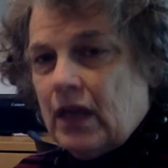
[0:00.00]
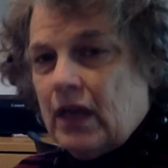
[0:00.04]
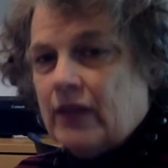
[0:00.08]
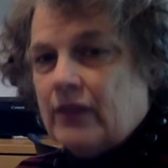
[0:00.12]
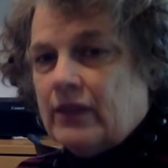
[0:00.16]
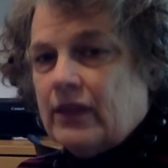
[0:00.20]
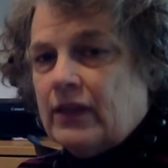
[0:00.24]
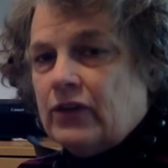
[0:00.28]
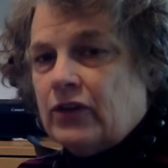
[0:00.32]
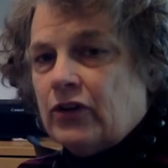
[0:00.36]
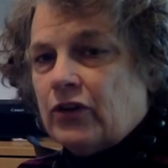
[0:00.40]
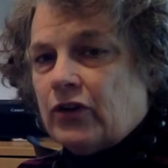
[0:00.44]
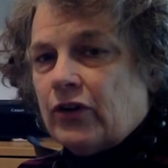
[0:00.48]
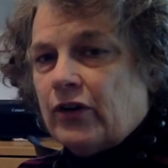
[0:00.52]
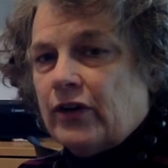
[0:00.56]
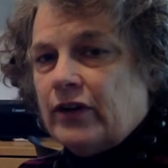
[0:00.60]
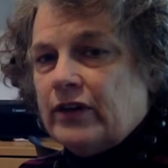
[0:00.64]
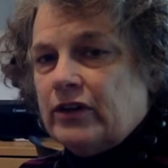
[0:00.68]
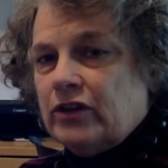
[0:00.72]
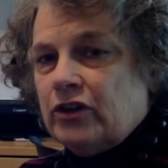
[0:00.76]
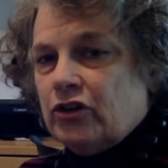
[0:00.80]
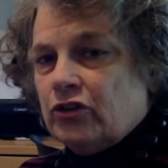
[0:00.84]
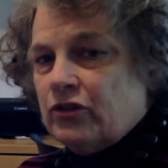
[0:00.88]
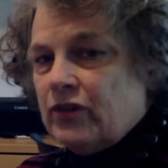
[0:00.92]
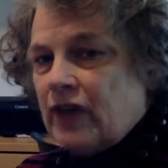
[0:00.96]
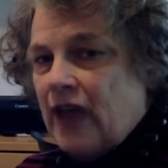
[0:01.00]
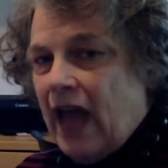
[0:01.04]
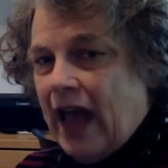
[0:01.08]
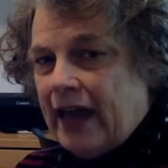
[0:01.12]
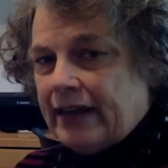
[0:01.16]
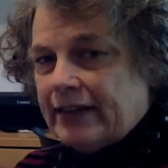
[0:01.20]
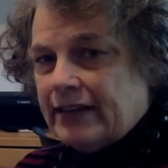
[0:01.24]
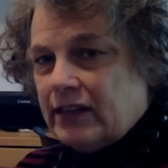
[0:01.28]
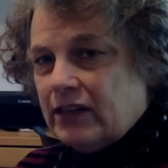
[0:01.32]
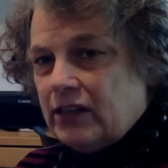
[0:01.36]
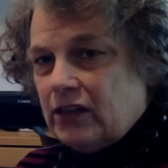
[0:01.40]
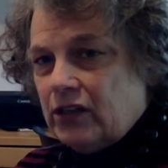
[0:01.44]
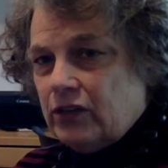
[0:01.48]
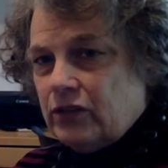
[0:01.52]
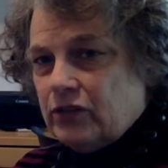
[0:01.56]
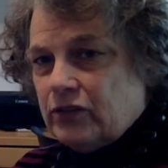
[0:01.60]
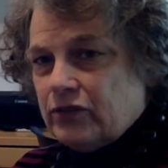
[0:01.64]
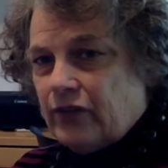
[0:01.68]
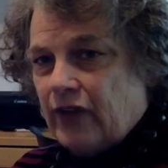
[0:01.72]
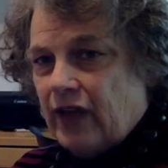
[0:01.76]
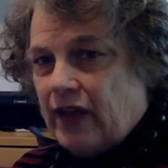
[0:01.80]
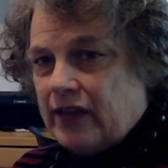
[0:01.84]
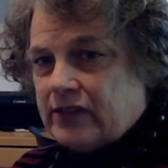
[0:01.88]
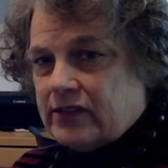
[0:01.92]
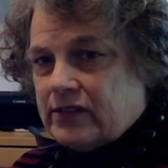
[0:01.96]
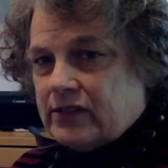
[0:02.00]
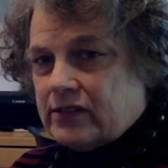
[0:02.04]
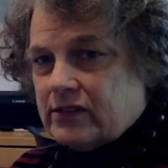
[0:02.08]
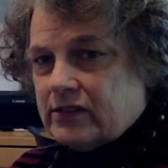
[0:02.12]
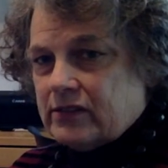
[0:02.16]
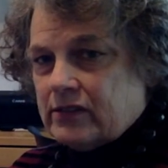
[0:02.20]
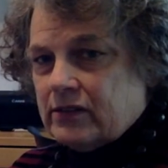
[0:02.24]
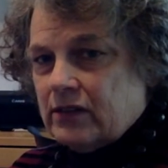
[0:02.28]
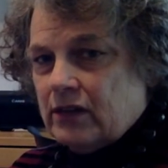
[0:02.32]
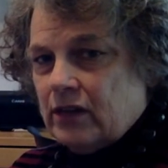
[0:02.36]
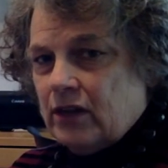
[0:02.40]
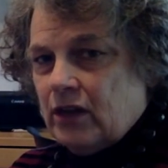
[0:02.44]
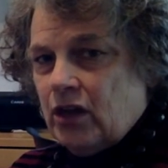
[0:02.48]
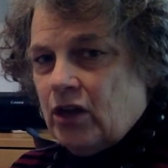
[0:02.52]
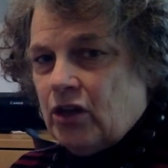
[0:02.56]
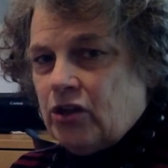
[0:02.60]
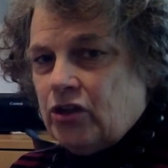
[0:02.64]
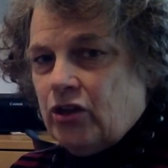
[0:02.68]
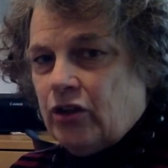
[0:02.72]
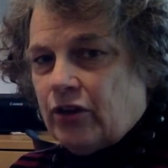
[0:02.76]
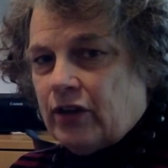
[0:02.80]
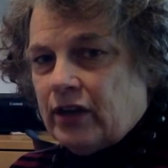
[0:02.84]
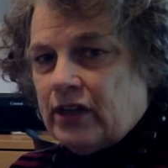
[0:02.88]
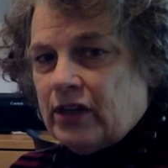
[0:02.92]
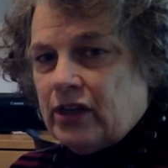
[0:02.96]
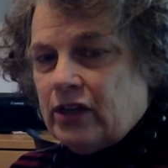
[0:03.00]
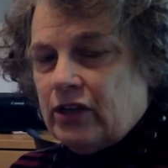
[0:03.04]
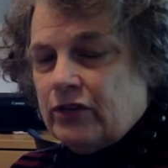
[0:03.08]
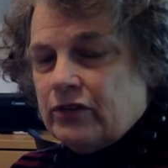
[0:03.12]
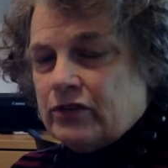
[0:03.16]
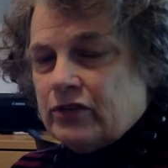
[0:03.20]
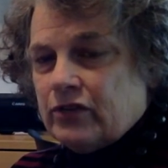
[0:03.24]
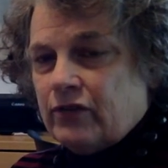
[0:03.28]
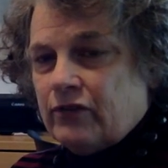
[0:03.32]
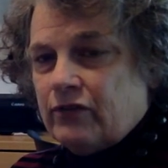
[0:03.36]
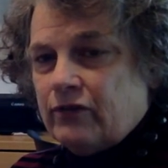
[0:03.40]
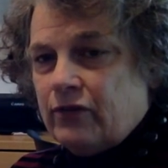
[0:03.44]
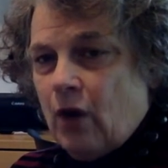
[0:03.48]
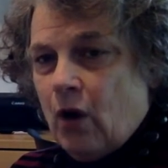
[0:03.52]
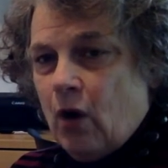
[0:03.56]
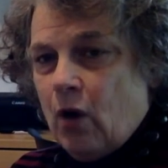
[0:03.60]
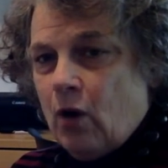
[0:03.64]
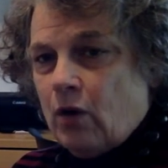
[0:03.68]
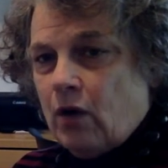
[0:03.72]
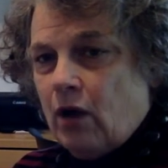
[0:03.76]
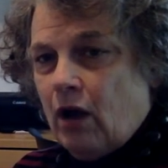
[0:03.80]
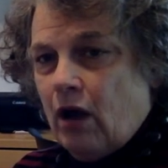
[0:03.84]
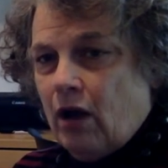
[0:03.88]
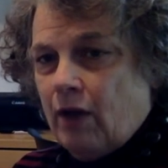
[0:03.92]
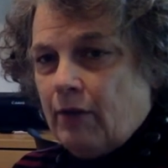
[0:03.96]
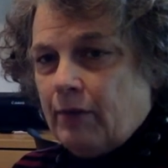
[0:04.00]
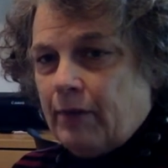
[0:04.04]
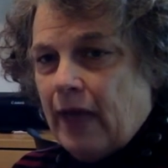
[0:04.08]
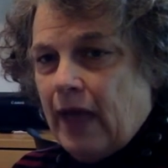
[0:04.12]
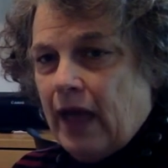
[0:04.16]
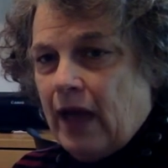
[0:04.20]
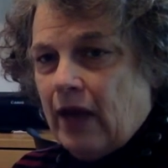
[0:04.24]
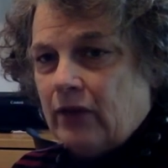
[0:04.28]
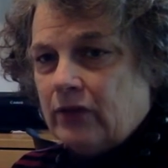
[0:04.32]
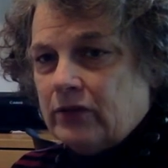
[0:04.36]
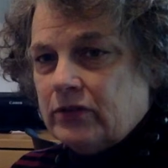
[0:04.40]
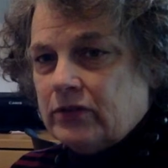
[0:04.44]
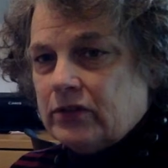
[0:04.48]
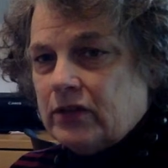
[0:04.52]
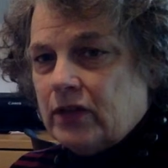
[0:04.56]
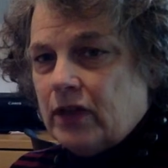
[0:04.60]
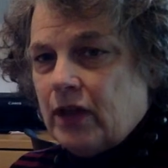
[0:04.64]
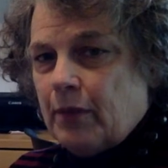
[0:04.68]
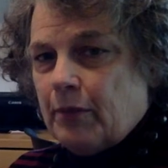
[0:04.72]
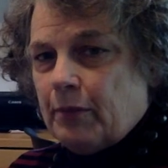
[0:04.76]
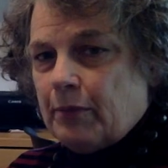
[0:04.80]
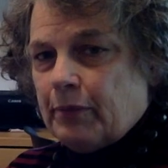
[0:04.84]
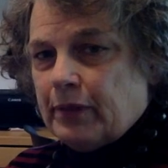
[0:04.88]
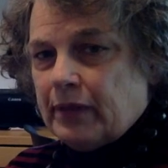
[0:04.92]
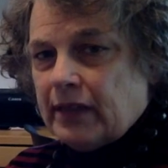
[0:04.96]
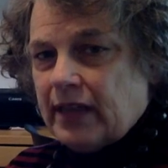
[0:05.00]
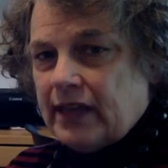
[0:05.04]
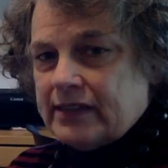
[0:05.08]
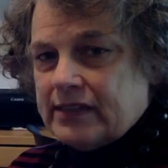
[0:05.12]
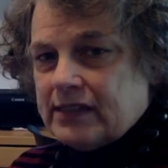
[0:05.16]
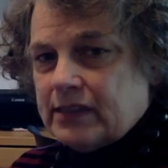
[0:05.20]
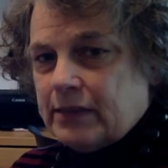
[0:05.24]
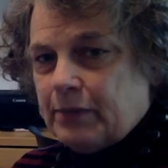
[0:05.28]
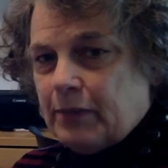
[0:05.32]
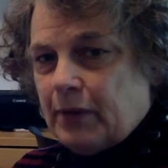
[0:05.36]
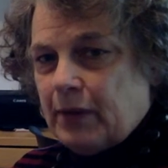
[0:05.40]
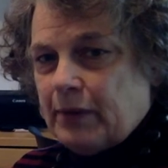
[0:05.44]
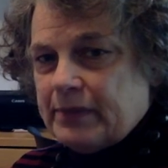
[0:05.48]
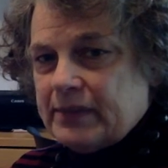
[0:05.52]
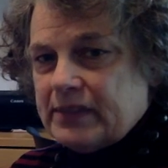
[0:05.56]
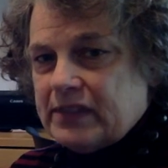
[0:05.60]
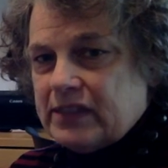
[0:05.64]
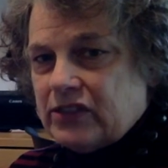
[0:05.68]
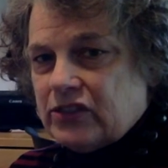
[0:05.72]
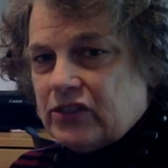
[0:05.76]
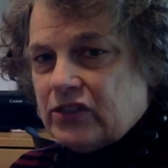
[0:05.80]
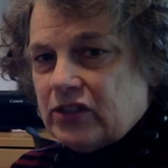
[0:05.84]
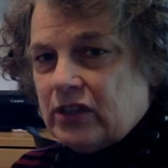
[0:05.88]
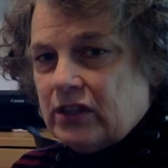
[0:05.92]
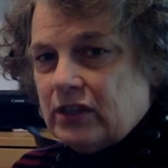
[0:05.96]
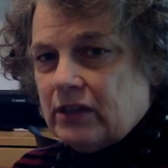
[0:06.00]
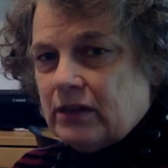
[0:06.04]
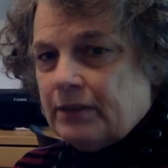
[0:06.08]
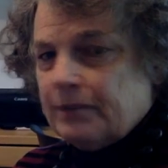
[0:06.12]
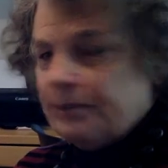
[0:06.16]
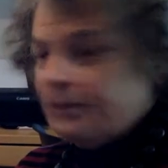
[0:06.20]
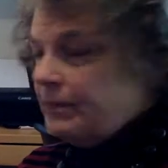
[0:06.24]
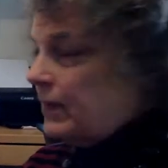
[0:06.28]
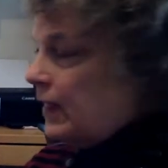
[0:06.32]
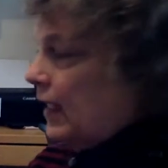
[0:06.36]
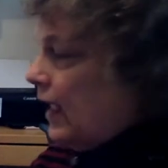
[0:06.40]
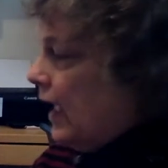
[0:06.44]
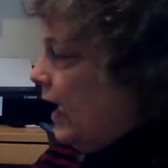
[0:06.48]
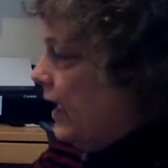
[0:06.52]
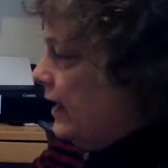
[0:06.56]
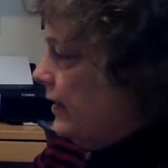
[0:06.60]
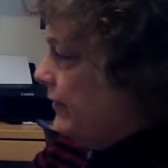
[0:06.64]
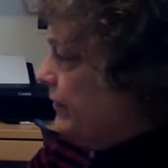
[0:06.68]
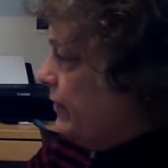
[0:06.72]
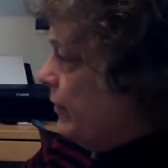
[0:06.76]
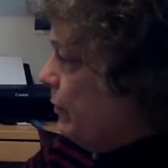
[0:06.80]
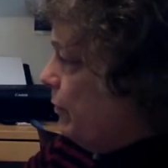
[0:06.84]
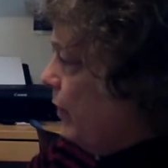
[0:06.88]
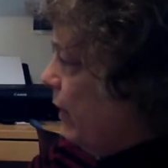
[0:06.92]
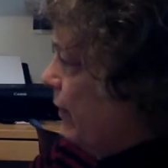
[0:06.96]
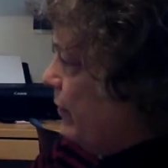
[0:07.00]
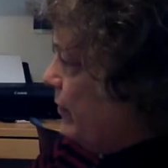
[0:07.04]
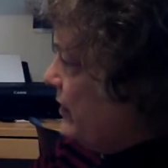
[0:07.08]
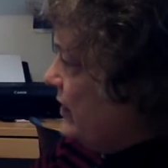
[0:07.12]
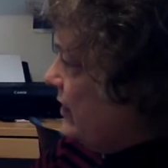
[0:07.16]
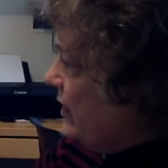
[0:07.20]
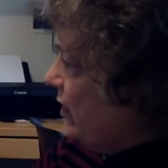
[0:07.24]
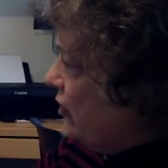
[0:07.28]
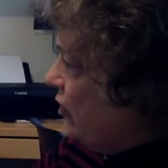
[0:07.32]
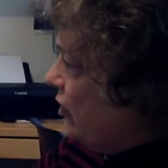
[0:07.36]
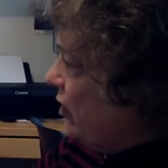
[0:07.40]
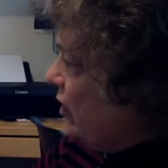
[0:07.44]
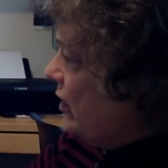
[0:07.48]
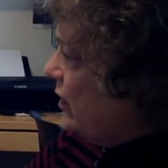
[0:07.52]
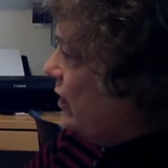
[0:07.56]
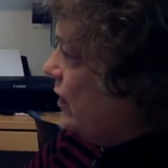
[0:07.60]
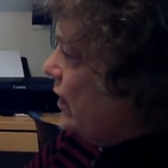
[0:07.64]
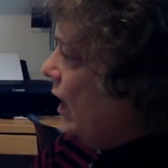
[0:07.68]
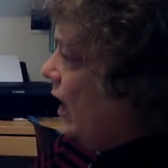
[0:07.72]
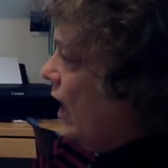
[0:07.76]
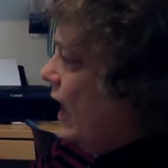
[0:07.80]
then you're not going to use was. You're going to use a wo compound plus the preposition, and if the preposition